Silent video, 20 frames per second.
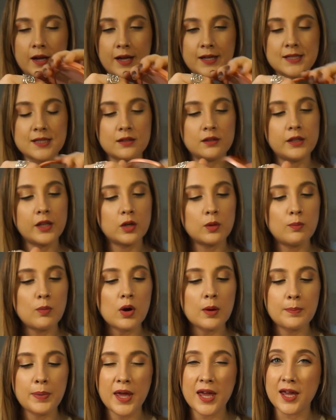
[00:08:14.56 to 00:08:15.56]
It's a little
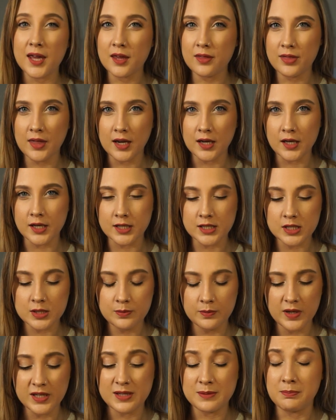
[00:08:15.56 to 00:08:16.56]
more pink than,
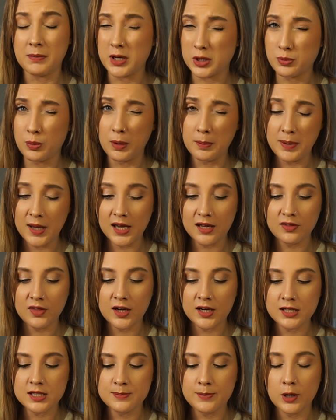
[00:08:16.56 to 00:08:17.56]
it's much more pink
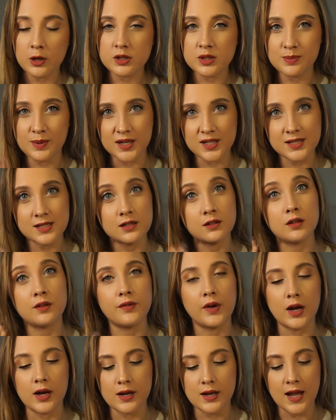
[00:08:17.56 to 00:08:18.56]
than Exposed, but it's still a
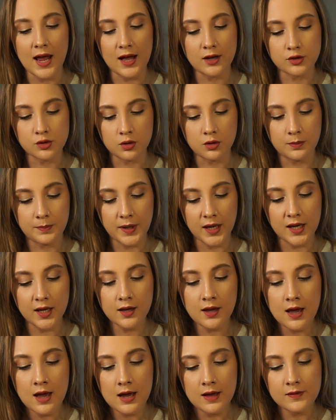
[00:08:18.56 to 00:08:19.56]
very natural
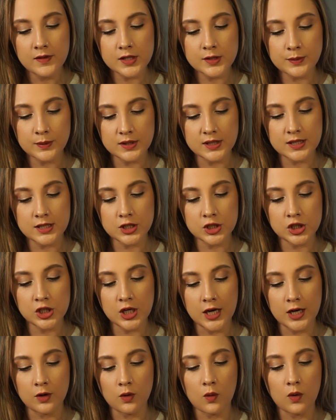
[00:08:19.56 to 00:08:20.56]
pink. This one's the
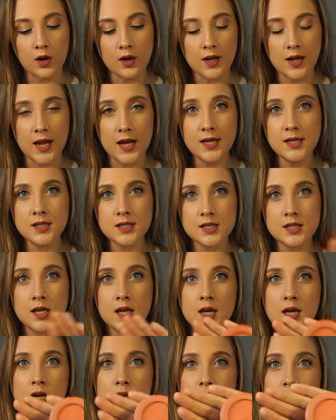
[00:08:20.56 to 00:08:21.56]
shade
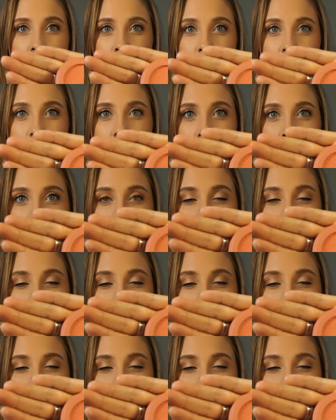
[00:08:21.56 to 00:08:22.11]
Ornate. This is the